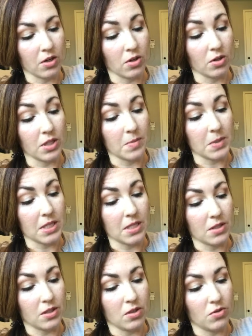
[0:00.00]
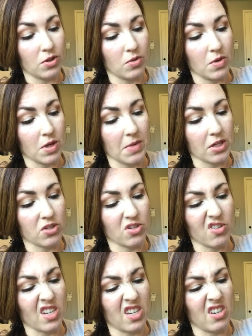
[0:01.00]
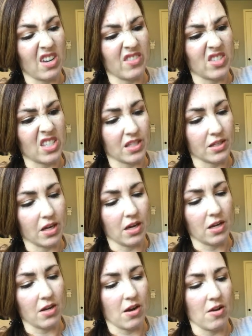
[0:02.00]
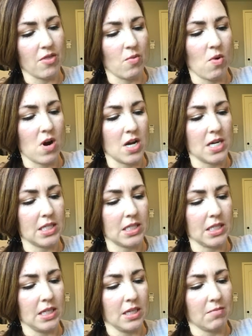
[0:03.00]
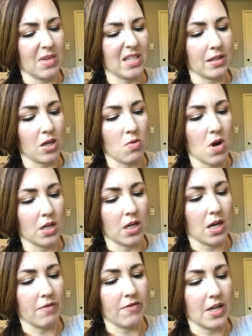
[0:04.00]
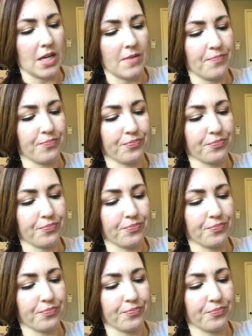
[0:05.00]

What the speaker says: your Lipsense, you do want to make sure that you don't have just a ton on the wand. Makes it go on kind of funny.